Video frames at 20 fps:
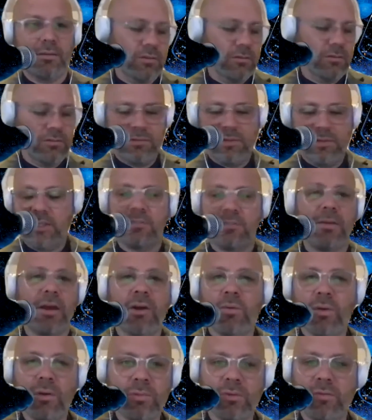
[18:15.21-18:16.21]
It doesn't
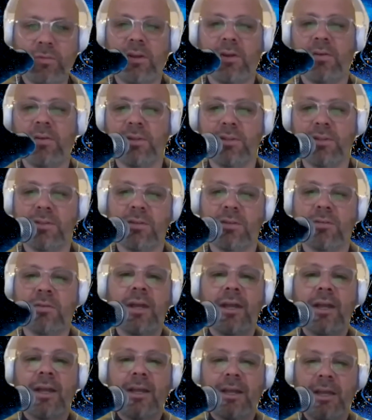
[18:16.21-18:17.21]
matter what movie you're into.
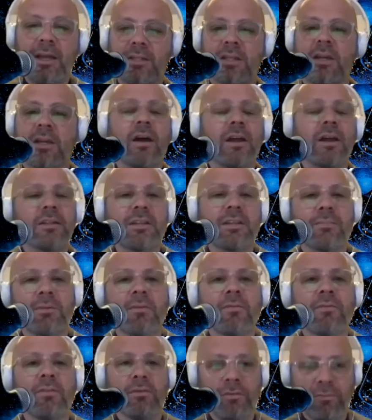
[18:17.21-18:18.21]
It's the concept
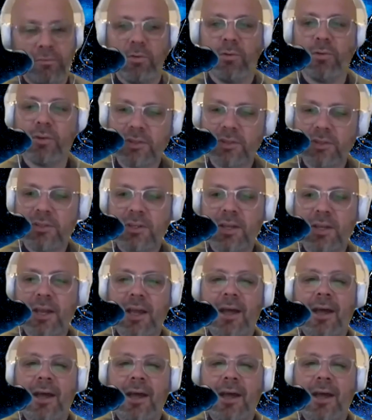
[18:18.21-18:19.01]
of the Force.